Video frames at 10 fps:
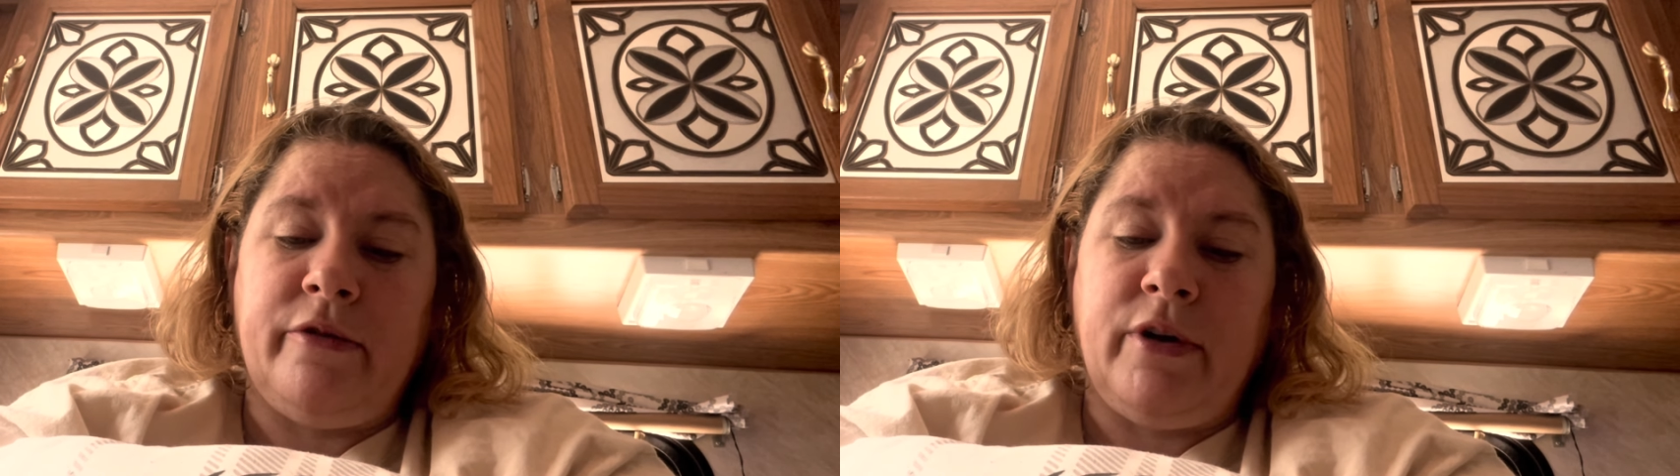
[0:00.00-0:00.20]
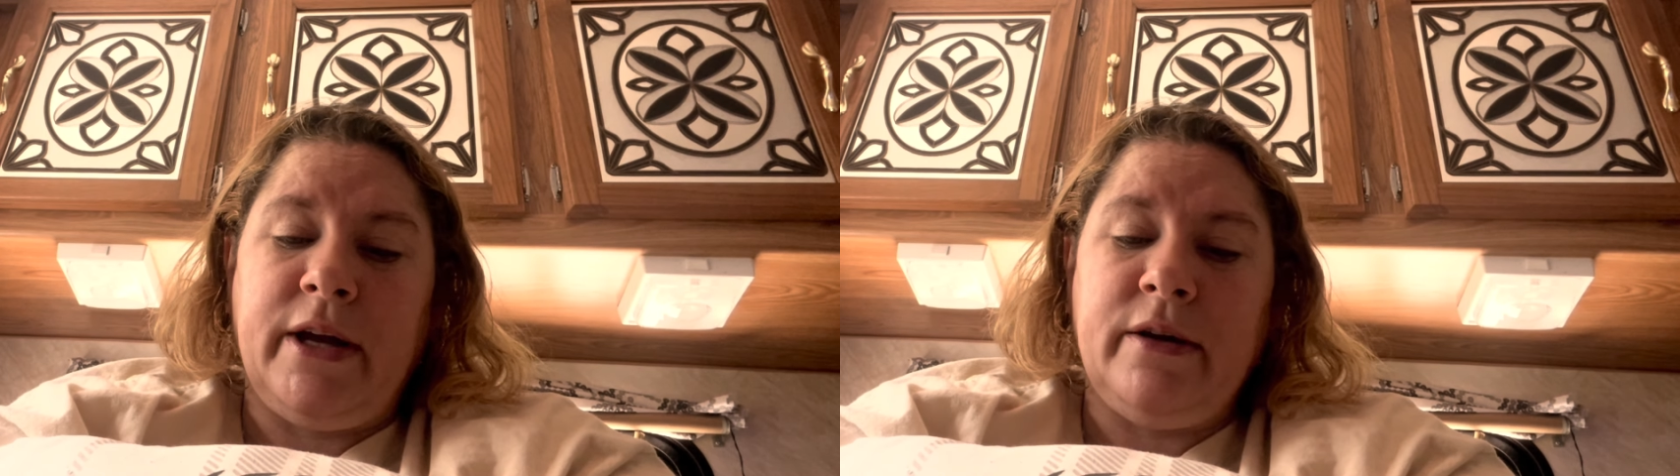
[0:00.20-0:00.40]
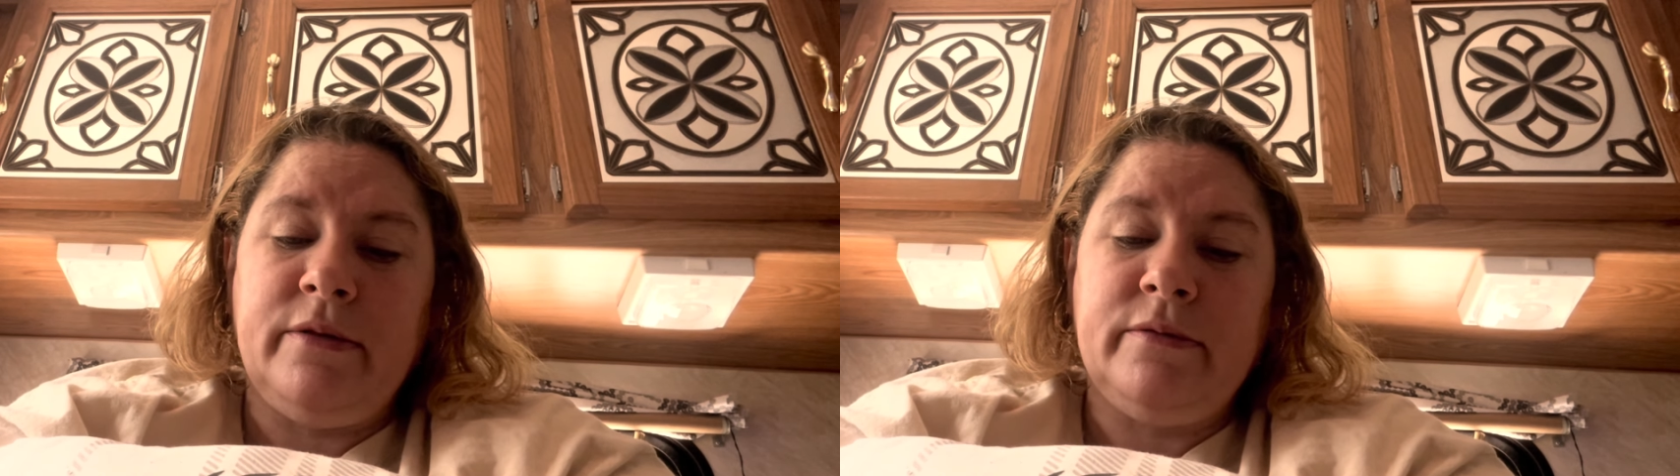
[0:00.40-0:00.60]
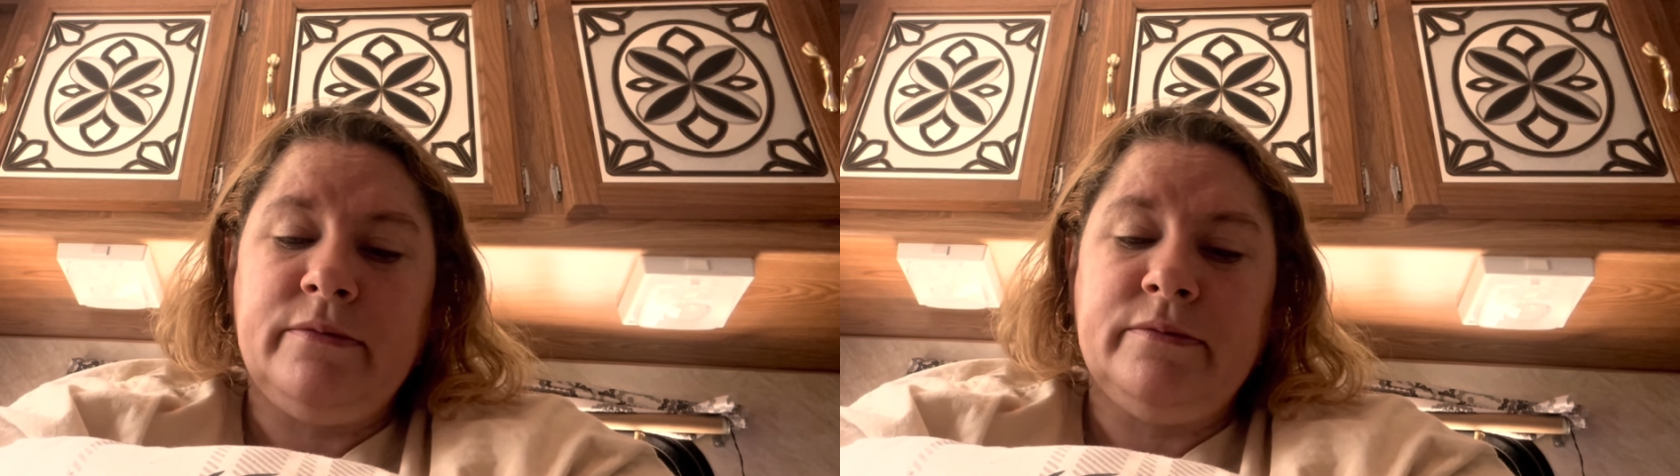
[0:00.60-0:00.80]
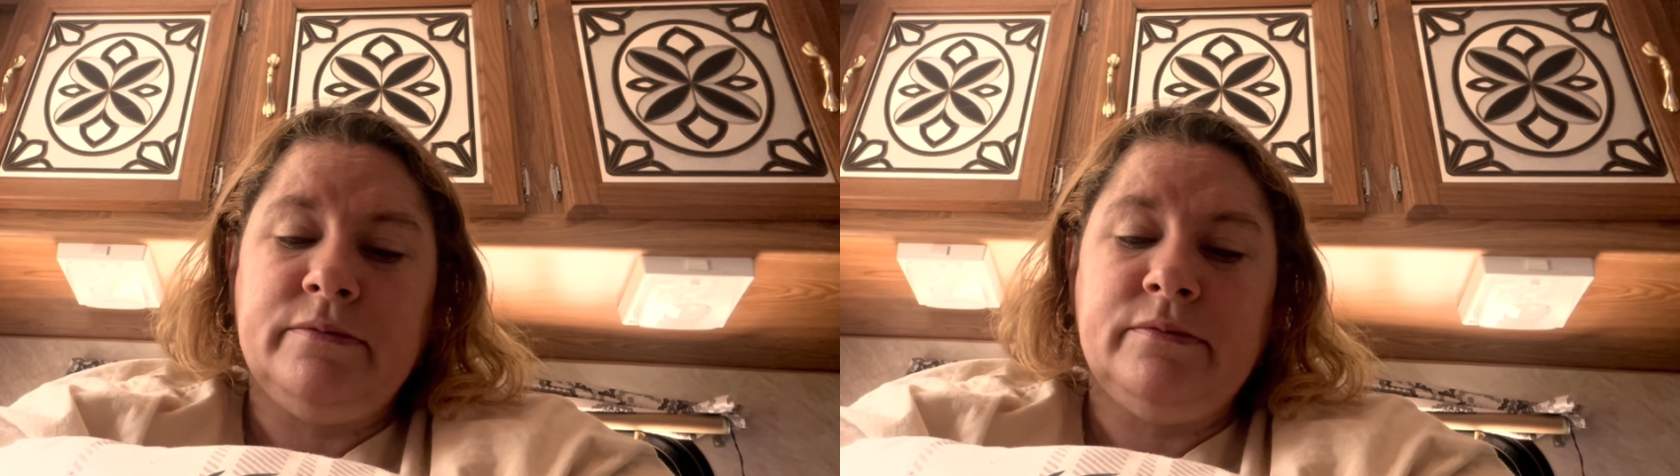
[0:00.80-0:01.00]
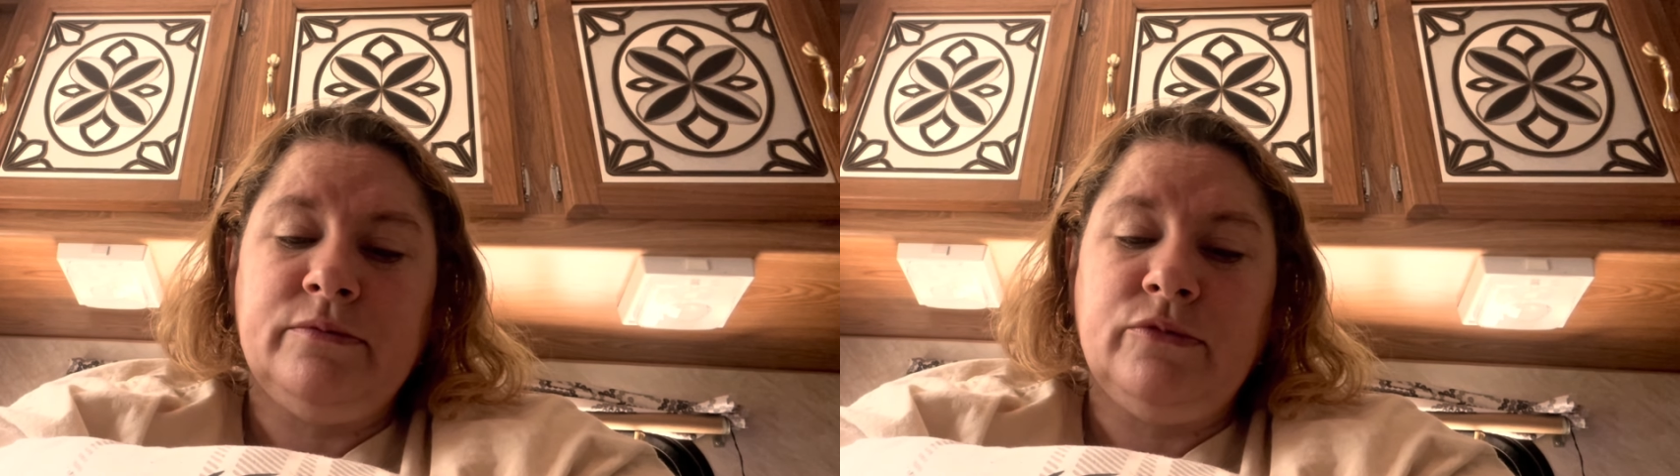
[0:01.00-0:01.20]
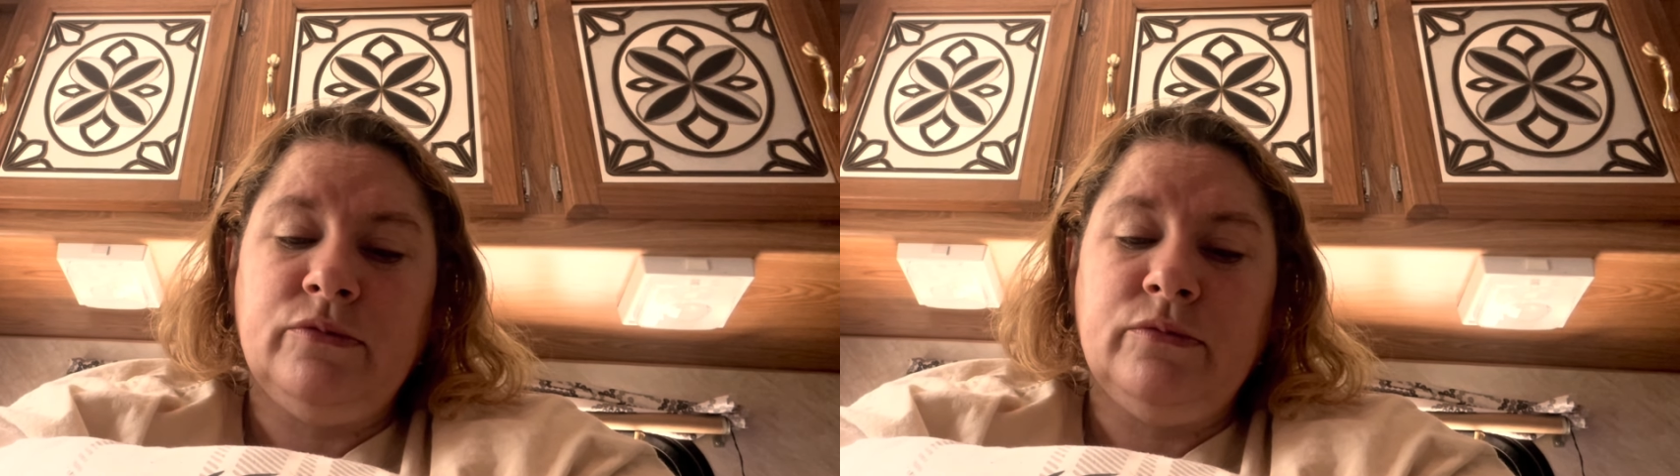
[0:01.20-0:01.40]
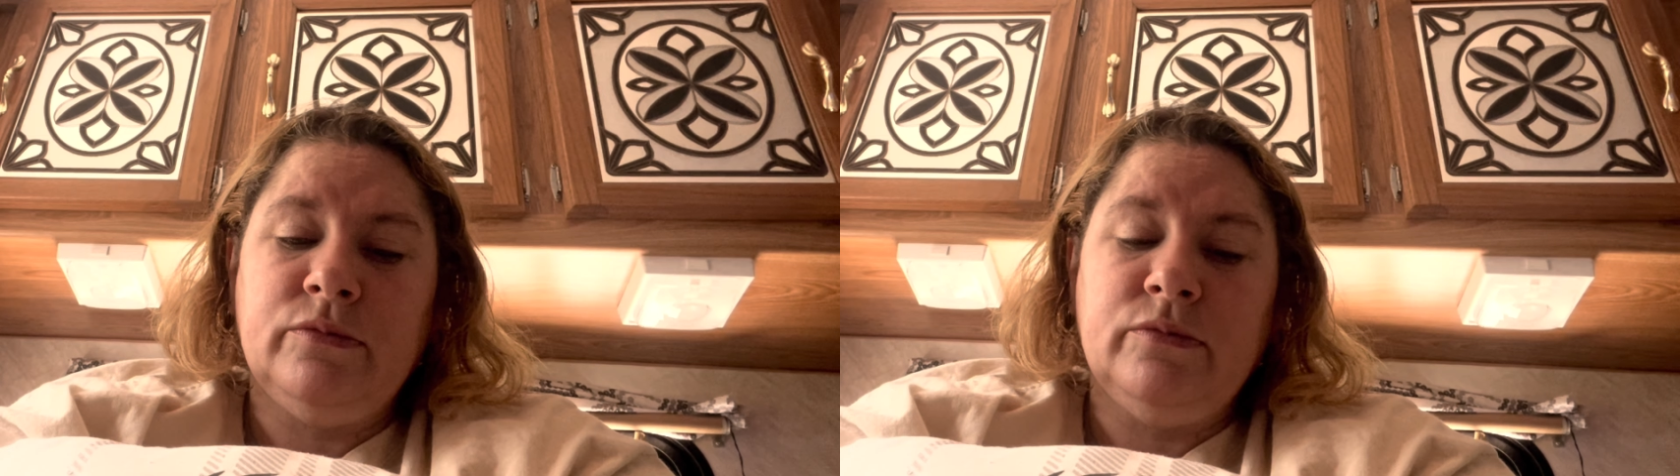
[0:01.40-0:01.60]
ring.
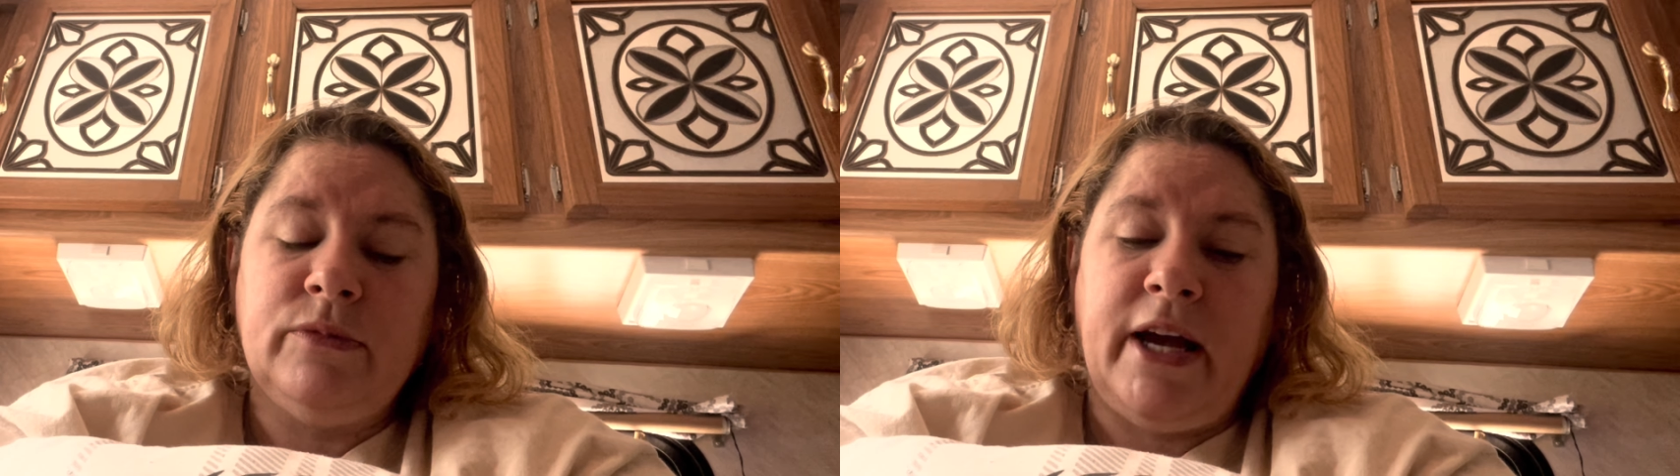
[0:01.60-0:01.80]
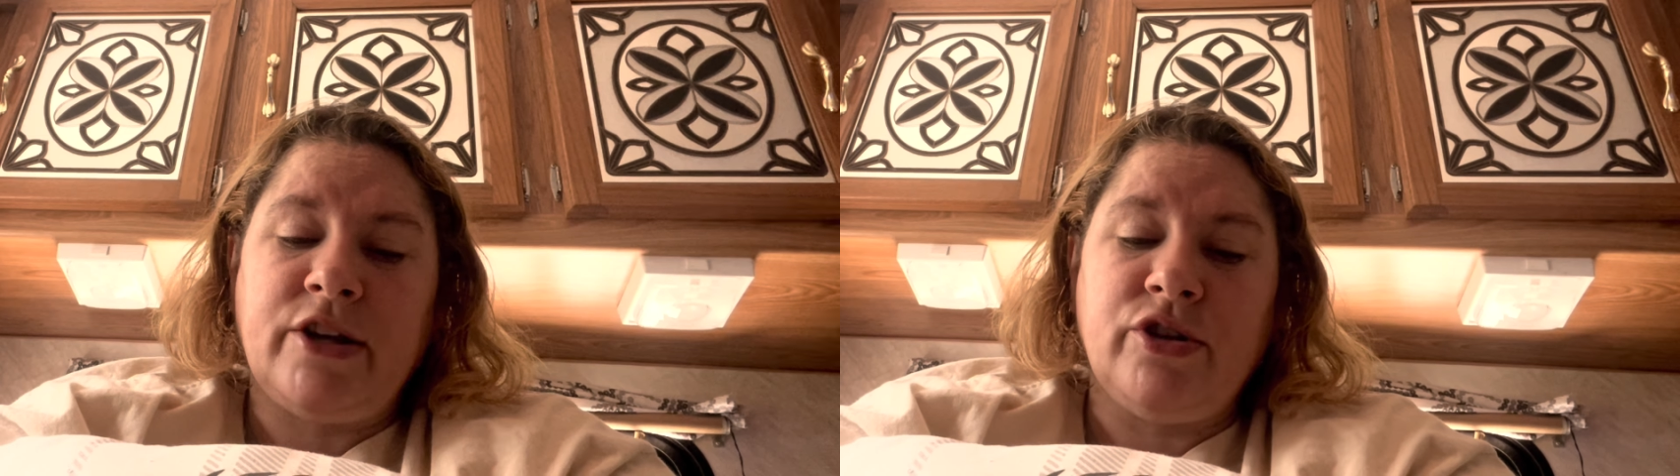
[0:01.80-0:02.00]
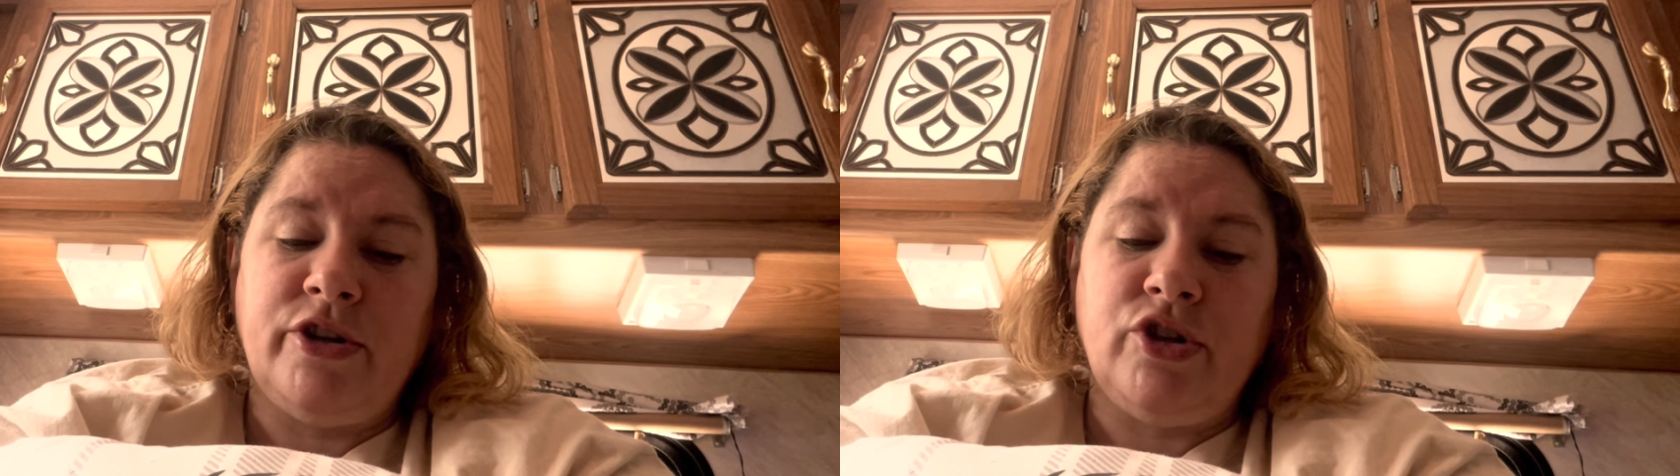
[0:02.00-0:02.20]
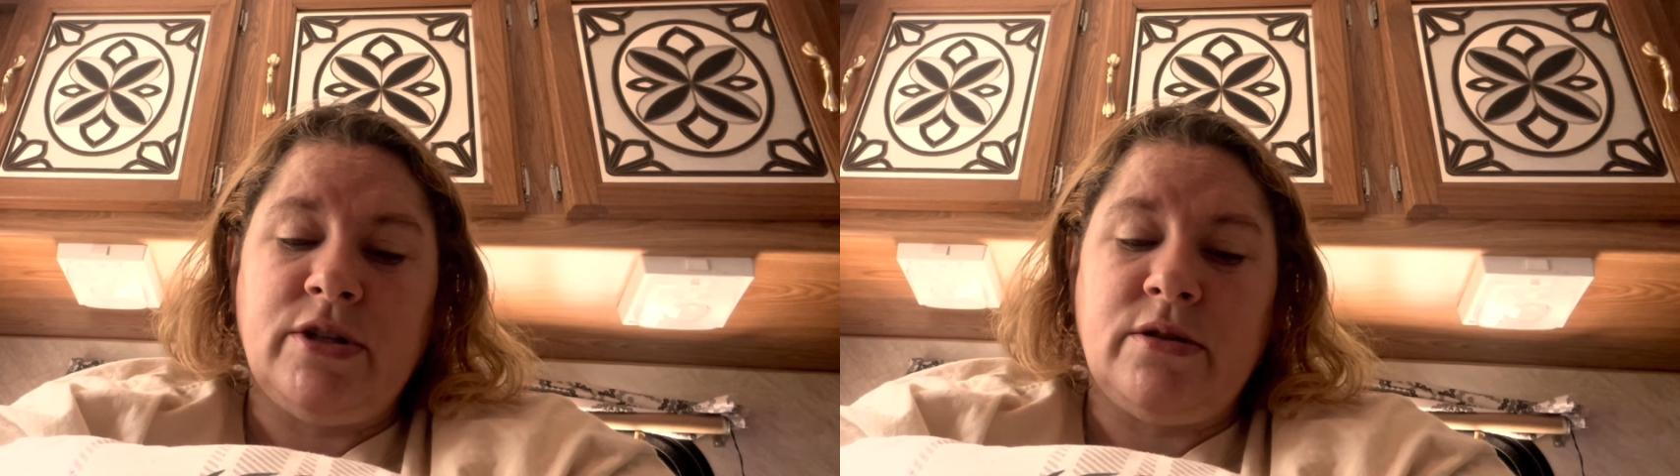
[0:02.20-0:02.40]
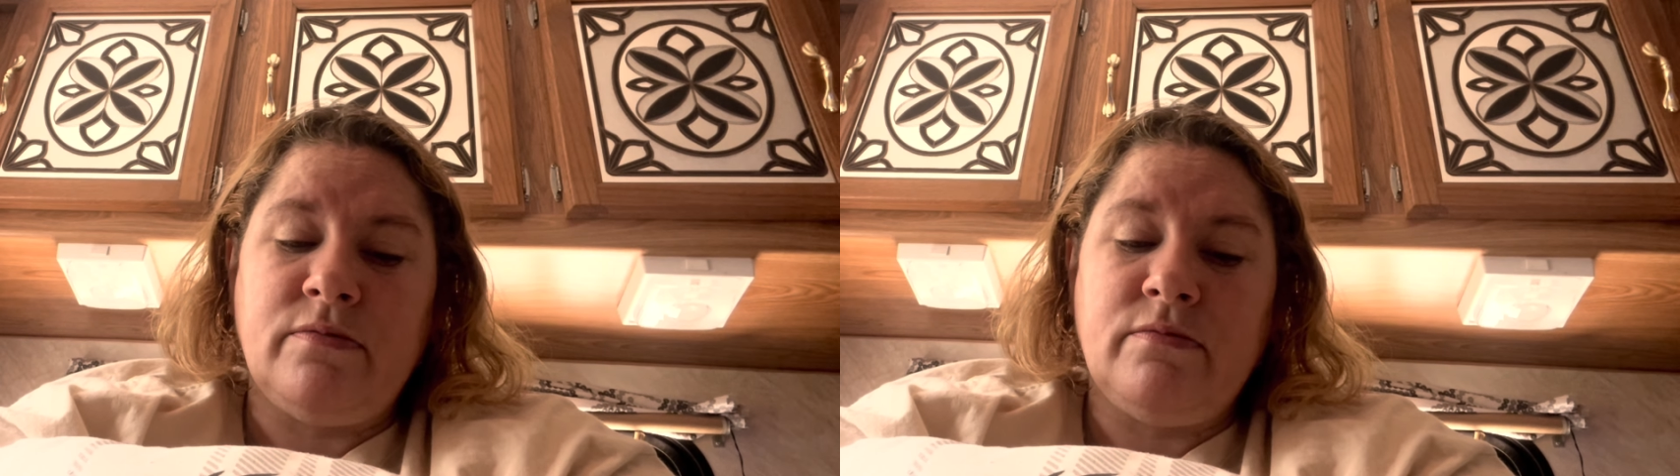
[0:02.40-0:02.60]
Actually, just